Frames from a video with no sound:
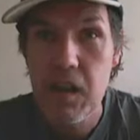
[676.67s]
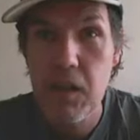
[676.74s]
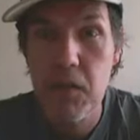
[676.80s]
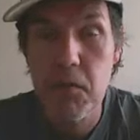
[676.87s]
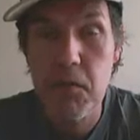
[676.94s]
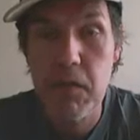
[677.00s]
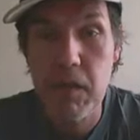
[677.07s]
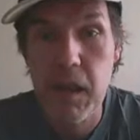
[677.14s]

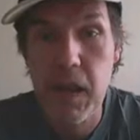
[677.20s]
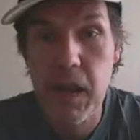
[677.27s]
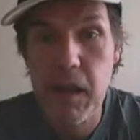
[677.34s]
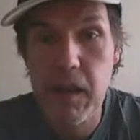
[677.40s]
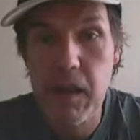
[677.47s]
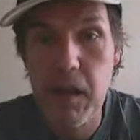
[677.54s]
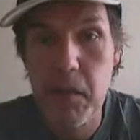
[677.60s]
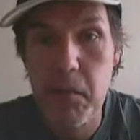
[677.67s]
you would
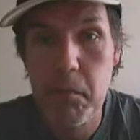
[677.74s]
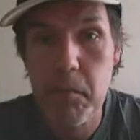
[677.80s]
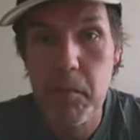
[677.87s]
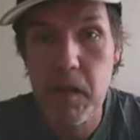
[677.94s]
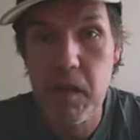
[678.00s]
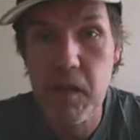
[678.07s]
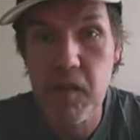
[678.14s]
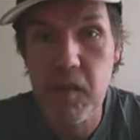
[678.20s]
end up
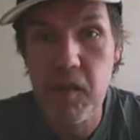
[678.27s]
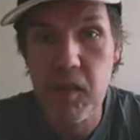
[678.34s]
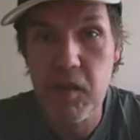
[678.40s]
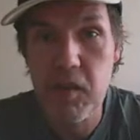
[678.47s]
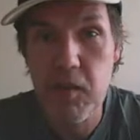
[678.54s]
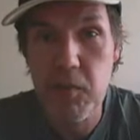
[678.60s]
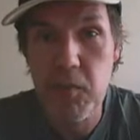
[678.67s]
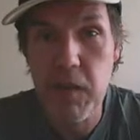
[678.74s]
in a
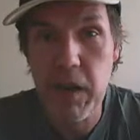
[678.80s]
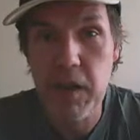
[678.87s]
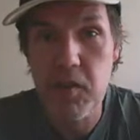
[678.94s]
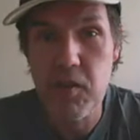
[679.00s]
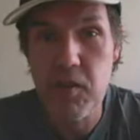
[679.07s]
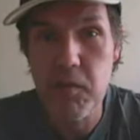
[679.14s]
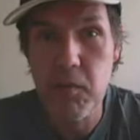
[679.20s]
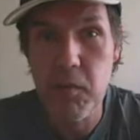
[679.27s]

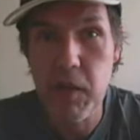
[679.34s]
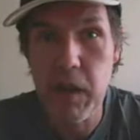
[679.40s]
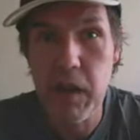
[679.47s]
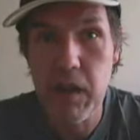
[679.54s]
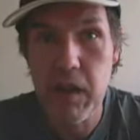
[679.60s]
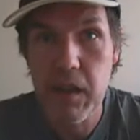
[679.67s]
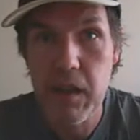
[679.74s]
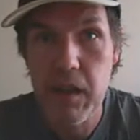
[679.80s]
situation
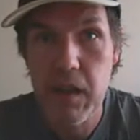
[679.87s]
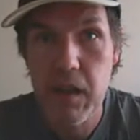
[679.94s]
where